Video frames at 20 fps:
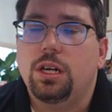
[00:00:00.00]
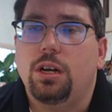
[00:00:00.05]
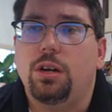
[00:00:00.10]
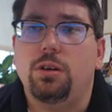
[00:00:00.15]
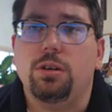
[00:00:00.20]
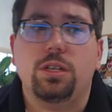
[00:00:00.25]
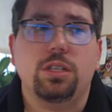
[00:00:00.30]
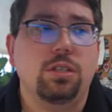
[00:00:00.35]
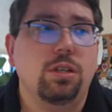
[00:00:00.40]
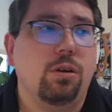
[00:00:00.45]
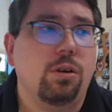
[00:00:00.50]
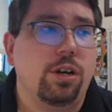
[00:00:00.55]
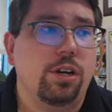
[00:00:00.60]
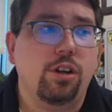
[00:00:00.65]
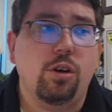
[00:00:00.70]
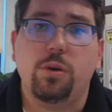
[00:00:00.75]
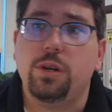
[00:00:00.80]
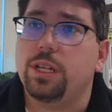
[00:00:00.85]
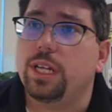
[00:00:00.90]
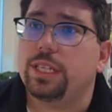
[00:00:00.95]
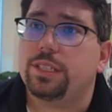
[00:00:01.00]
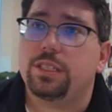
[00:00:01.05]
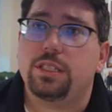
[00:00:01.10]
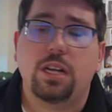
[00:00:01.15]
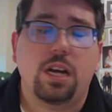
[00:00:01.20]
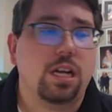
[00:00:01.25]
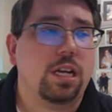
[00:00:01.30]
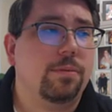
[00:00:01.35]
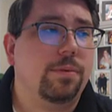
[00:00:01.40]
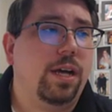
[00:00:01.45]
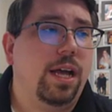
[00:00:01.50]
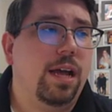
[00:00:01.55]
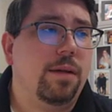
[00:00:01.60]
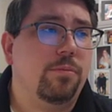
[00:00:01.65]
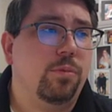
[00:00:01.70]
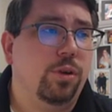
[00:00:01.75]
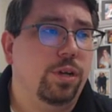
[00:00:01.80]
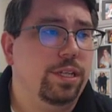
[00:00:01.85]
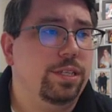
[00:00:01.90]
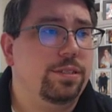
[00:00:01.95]
Oh, good lord, no one likes to talk about
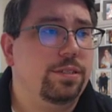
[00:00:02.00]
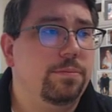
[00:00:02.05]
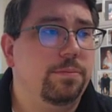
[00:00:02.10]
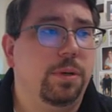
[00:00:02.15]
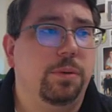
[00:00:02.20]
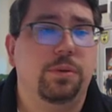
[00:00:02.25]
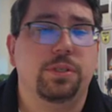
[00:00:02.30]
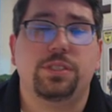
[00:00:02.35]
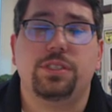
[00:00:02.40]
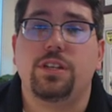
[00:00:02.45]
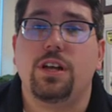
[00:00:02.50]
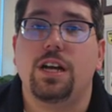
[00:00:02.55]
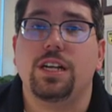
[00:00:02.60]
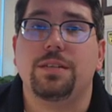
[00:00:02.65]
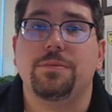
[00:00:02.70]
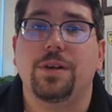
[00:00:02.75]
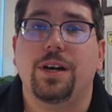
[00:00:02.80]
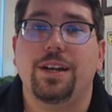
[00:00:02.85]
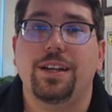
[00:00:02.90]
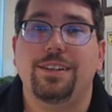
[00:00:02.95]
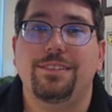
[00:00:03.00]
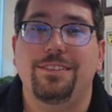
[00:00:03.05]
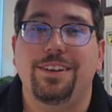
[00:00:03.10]
hemorrhoids, but let's talk about it